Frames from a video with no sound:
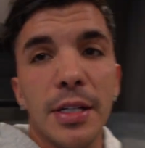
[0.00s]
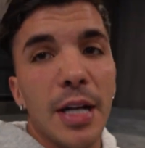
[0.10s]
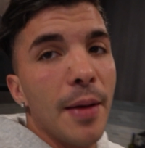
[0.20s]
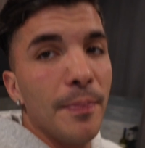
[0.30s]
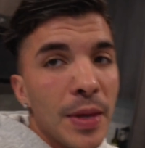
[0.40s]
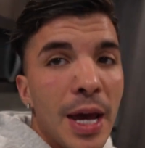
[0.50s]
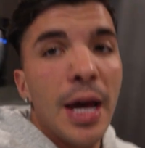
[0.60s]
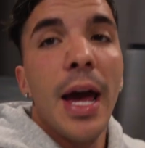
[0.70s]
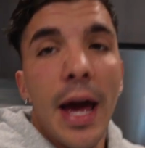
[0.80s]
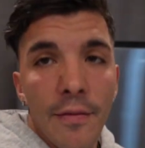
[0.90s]
time
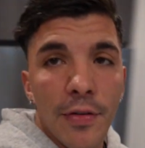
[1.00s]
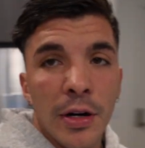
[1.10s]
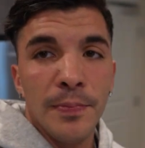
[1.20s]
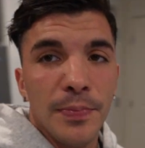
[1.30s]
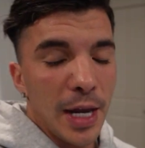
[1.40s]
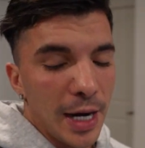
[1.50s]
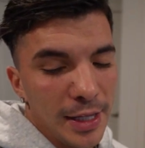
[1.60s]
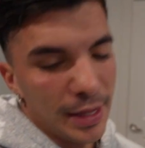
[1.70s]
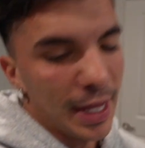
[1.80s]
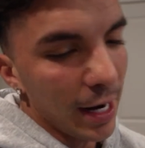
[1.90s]
ever that I
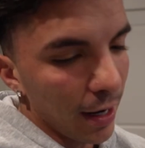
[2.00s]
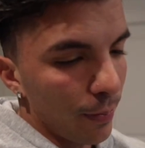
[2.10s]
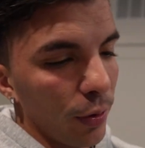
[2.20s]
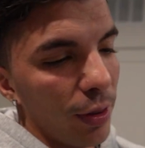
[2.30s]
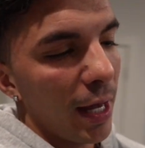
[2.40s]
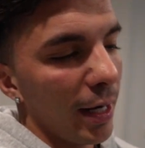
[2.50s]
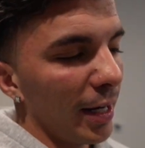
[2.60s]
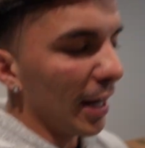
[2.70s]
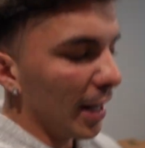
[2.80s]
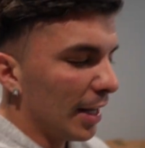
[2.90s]
did that. I put that
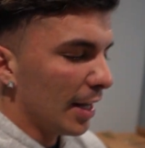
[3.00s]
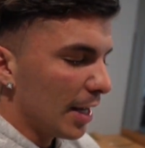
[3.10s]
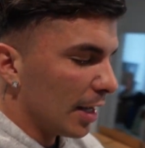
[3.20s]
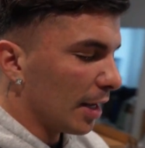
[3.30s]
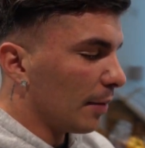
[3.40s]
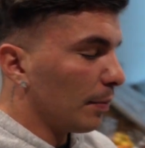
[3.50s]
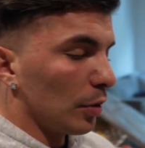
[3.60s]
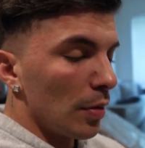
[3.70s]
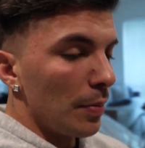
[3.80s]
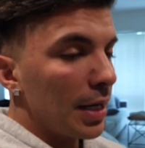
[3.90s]
in a
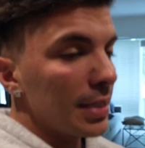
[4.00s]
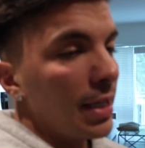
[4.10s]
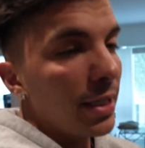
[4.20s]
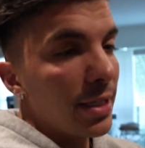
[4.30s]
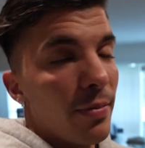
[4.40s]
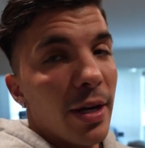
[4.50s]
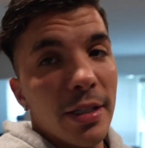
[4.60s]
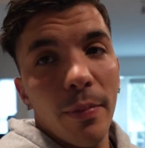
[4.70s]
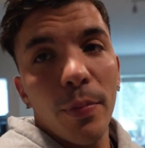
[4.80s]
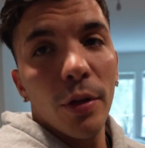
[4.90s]
blueberry because I need some
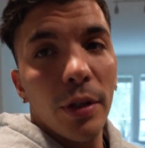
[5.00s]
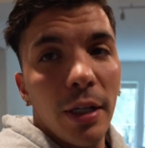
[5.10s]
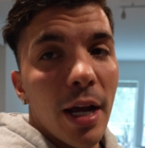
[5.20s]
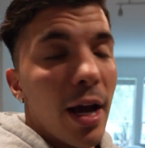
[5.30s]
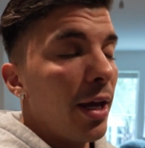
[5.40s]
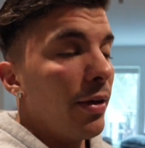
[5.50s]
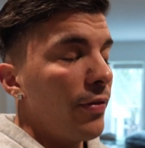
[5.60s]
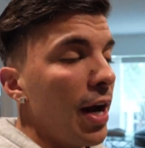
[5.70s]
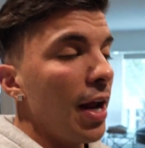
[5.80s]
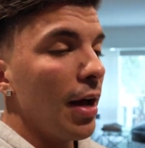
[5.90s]
extra protein. I
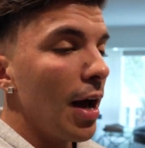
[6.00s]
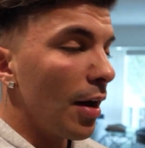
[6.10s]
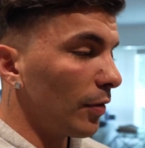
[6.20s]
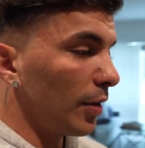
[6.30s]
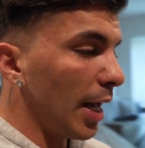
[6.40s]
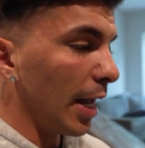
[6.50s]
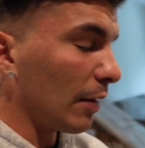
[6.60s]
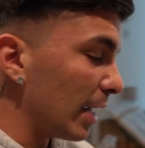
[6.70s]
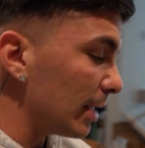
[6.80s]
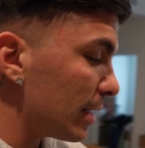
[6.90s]
ran out of the
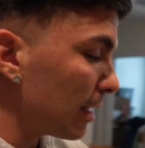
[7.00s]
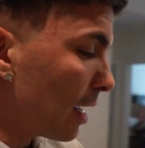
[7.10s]
egg whites.